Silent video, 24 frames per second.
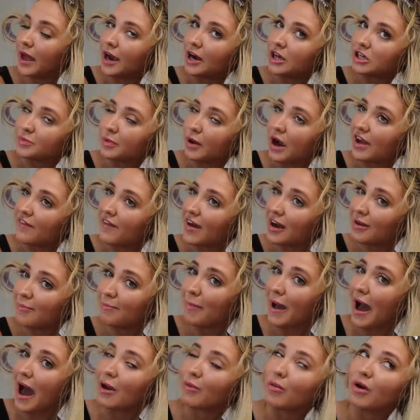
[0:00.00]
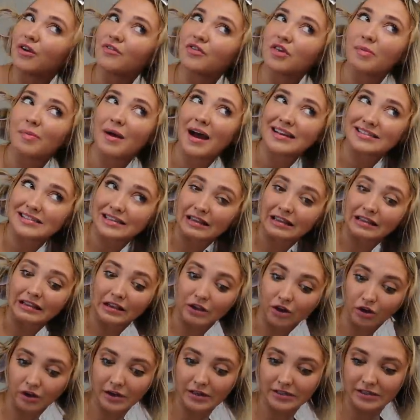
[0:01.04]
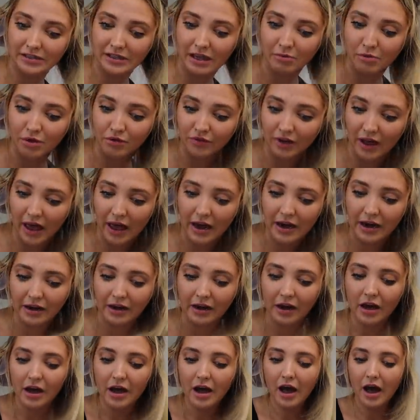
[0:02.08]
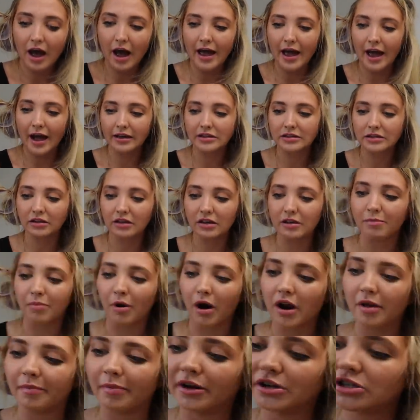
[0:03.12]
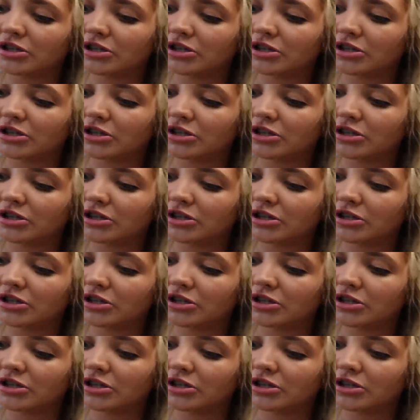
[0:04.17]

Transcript: hairspray. I've had a bad one for the past, literally since I moved in, and I accidentally bought a